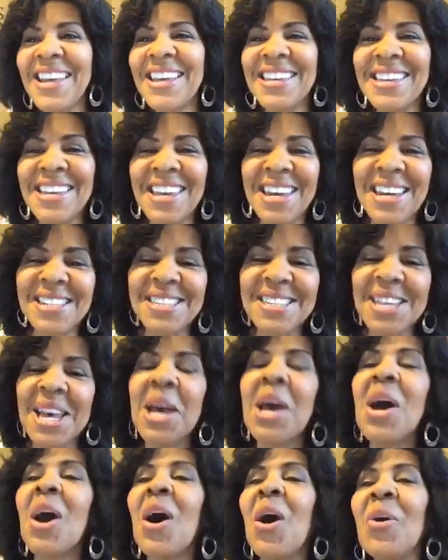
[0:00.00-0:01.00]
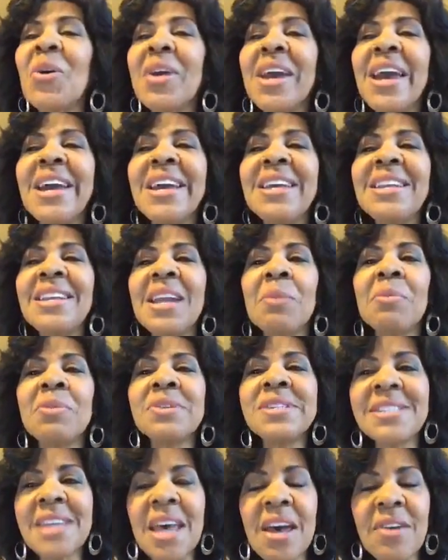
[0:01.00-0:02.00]
Yes. Okay, number
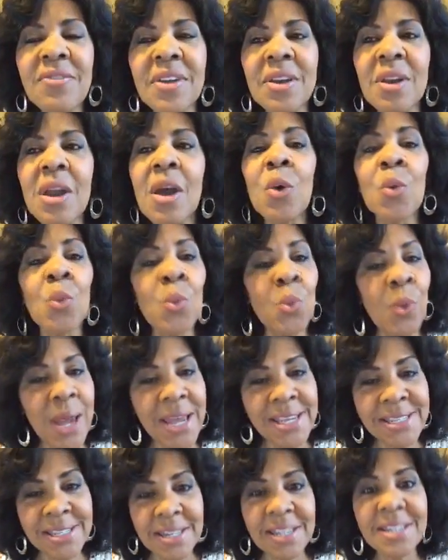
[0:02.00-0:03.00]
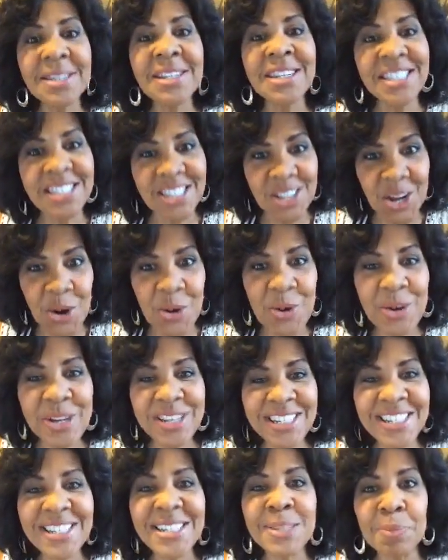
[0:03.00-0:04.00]
7, rest
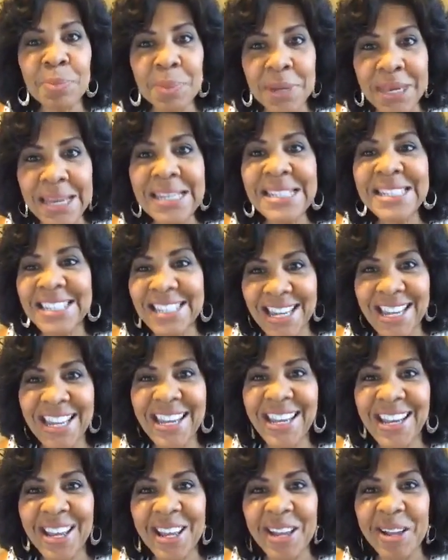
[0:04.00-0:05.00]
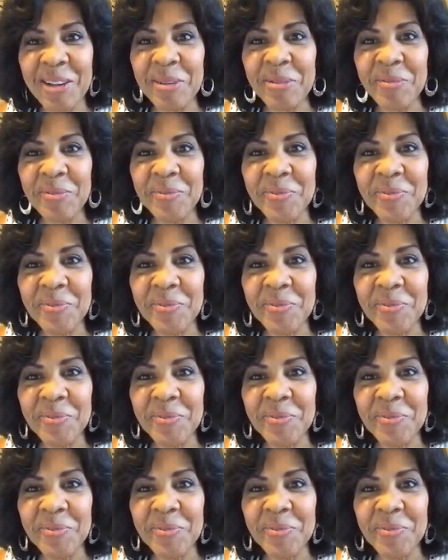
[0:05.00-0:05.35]
discourages binge eating.